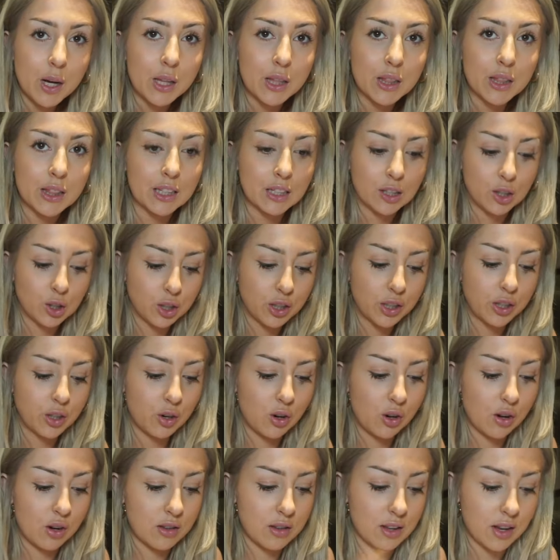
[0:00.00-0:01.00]
literally
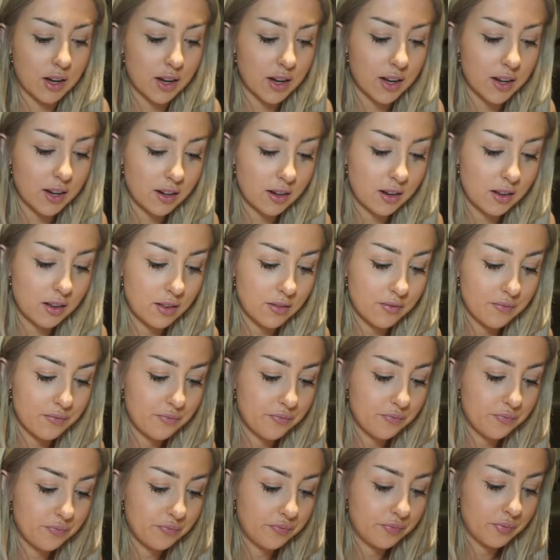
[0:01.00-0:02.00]
all night
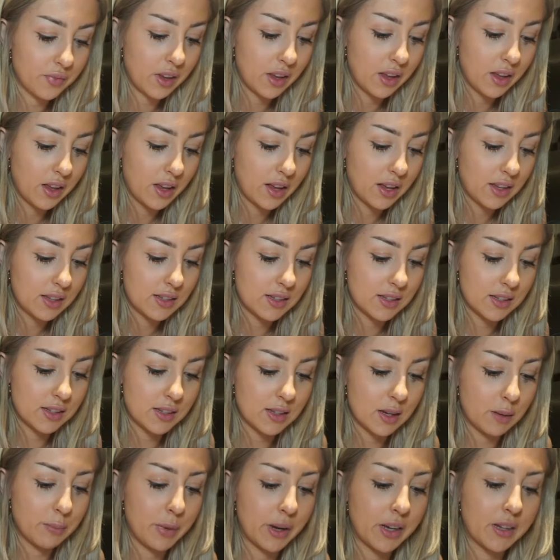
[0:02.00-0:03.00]
since
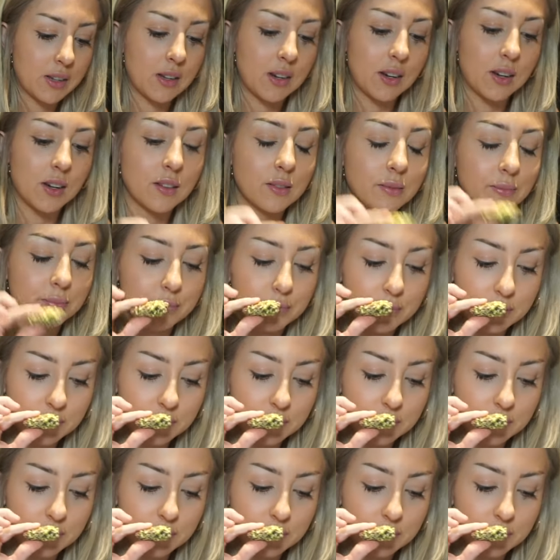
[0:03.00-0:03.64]
I picked it up.